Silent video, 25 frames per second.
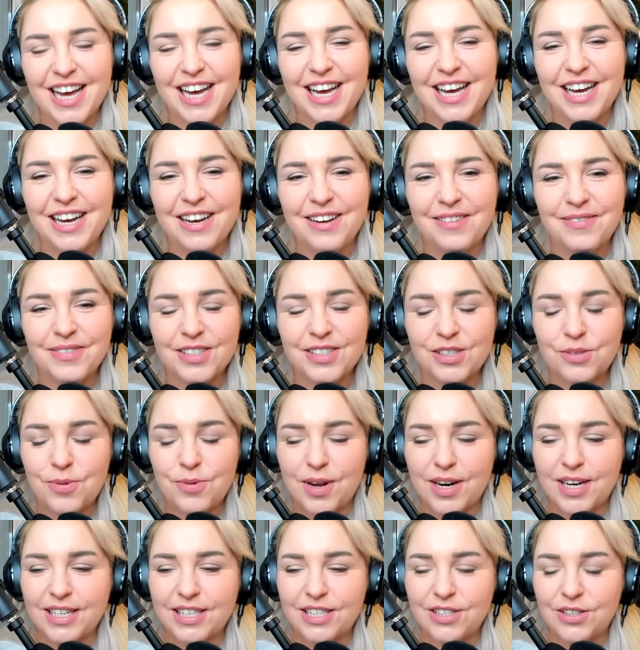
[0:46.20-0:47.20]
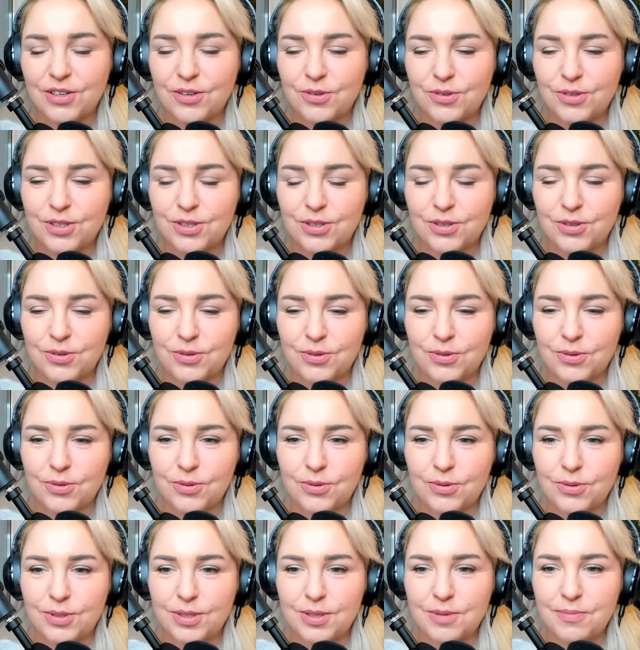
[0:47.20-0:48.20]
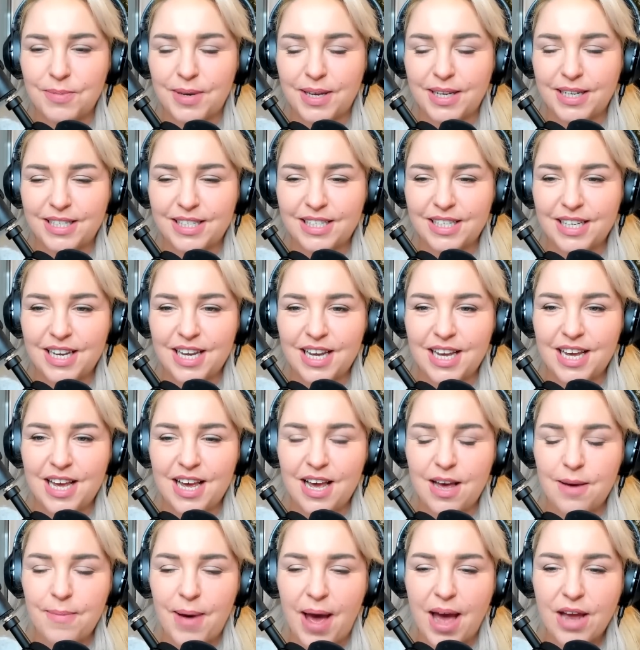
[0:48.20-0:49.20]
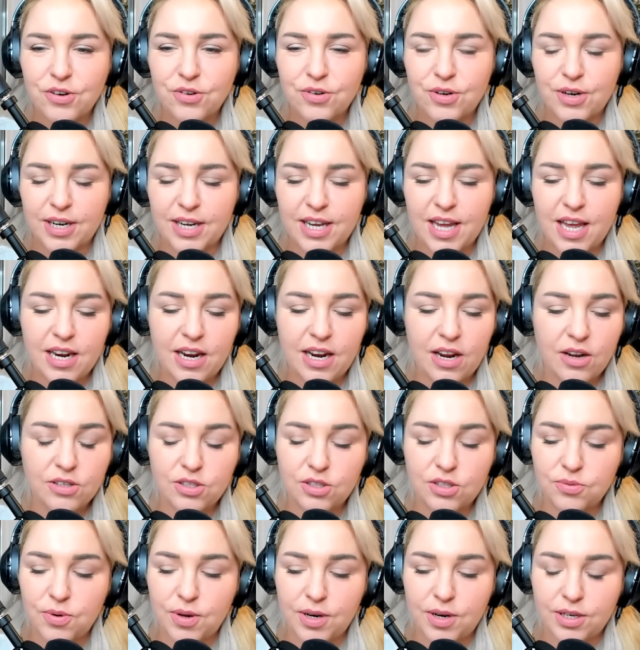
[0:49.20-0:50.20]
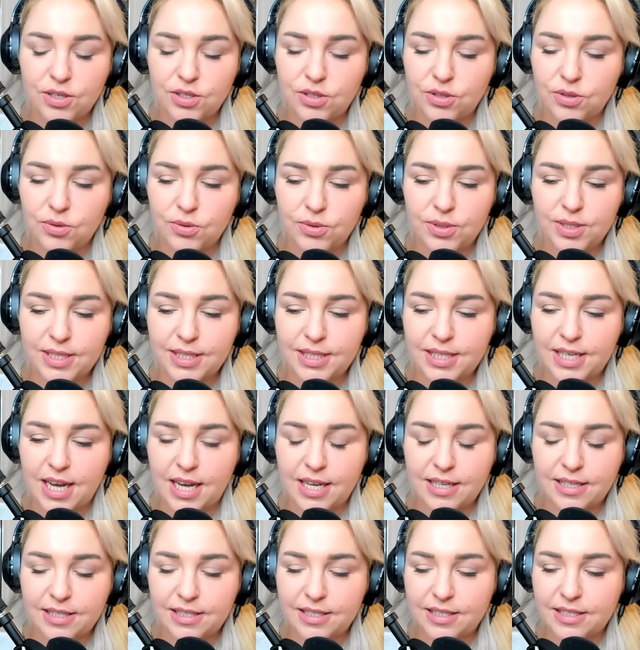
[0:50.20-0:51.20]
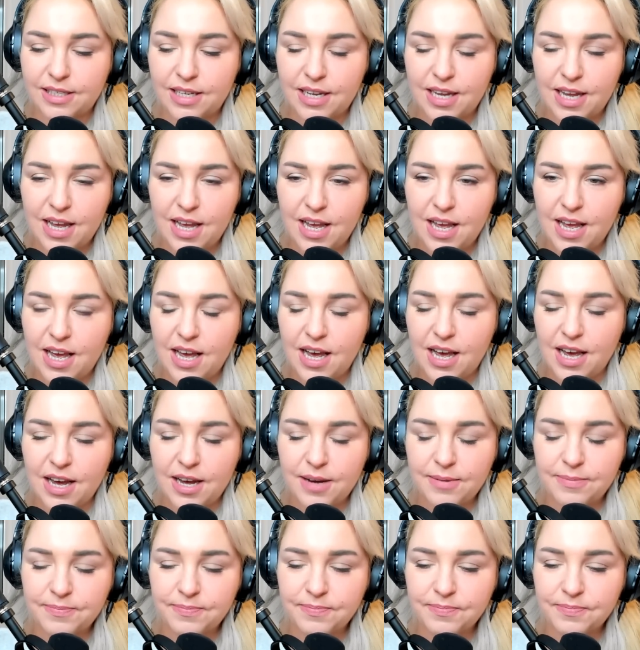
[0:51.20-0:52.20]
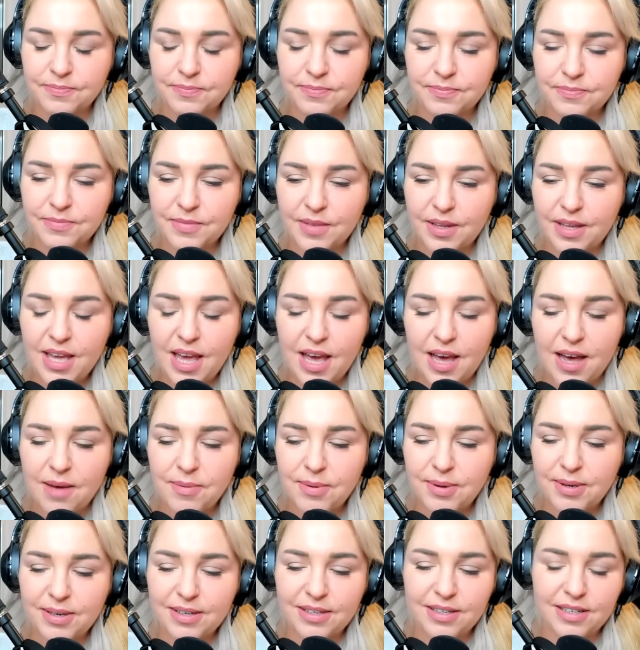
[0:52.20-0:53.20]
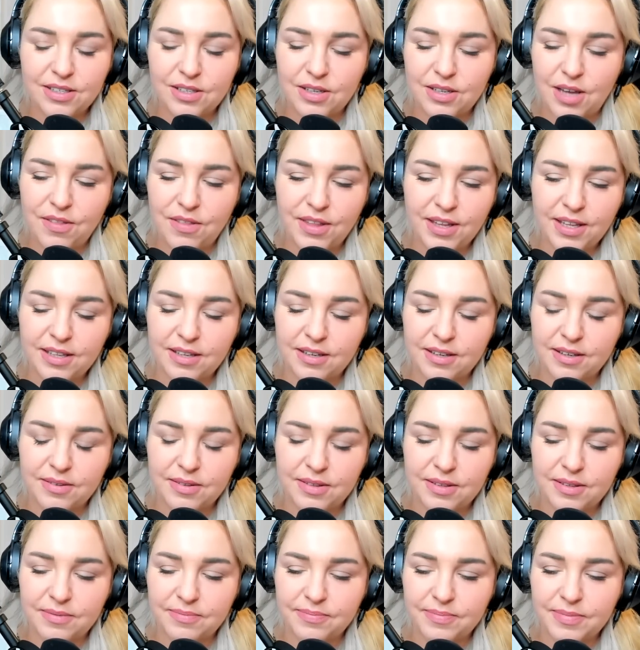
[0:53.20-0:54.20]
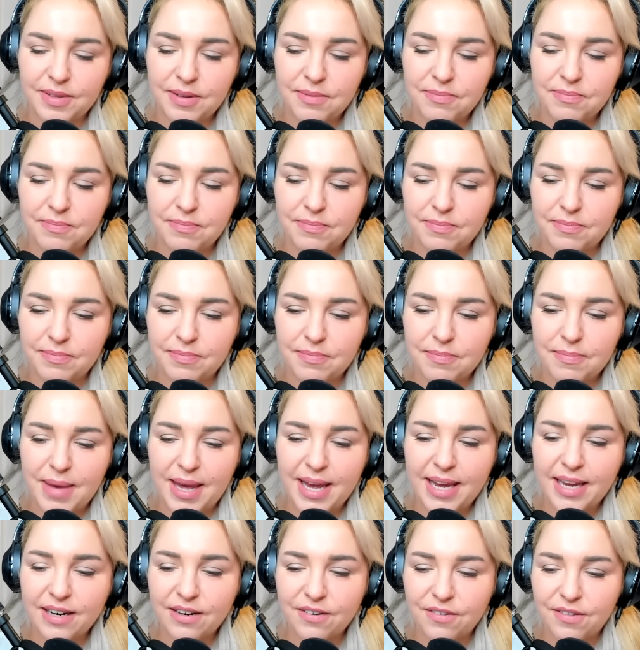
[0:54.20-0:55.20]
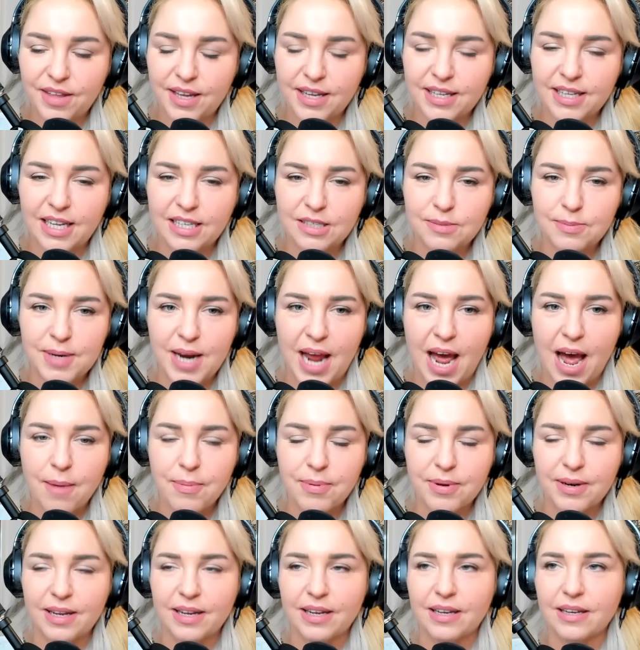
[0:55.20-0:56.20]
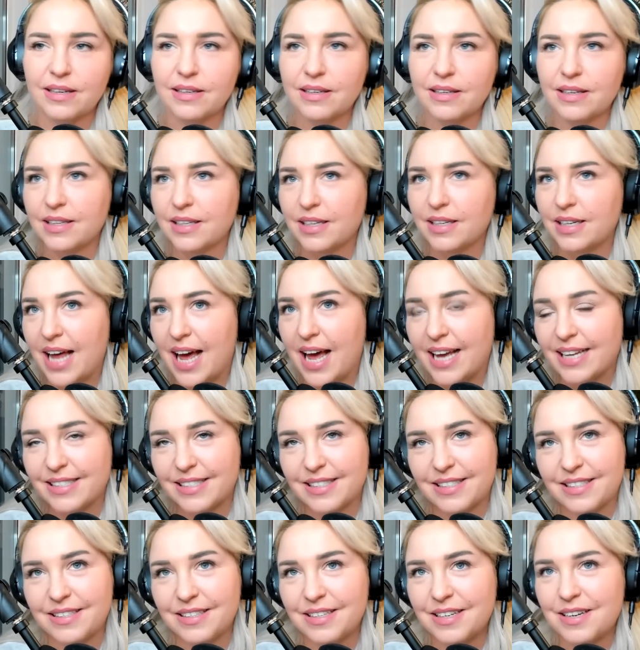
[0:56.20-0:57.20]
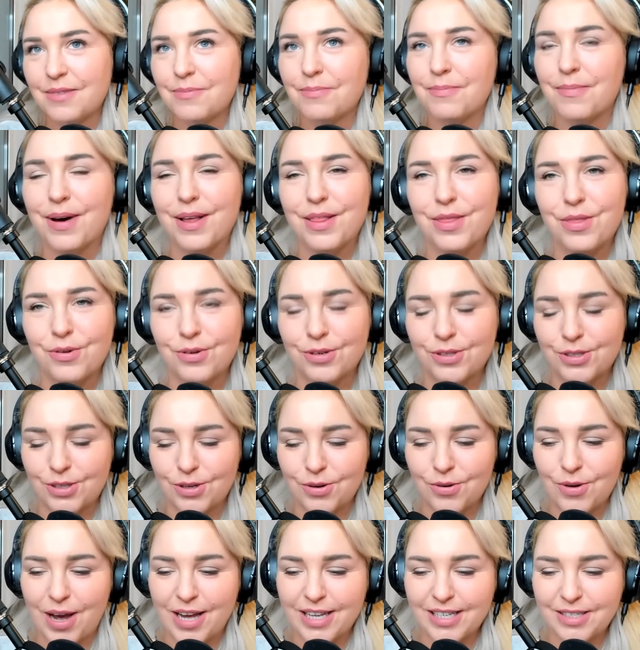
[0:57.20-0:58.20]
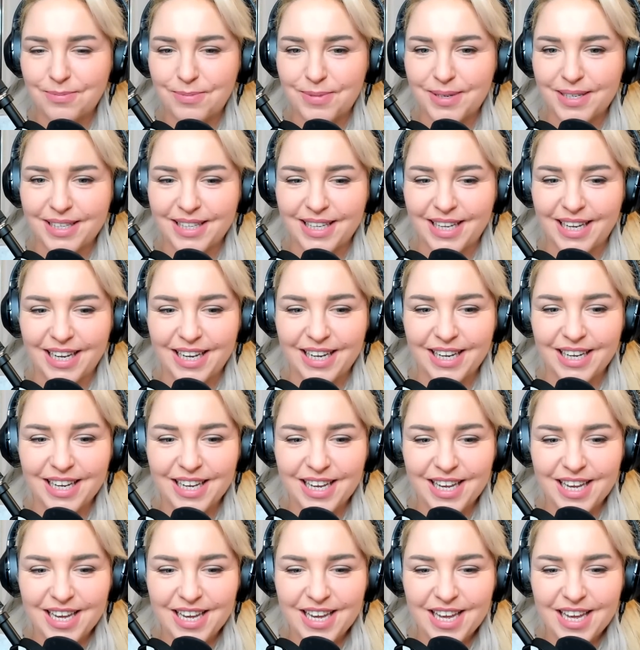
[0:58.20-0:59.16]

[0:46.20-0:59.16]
Just wanted you to meet Patrick, and I just wanted to discuss. Yeah, I mean, I think the main thing that's been happening in the last month or so has been the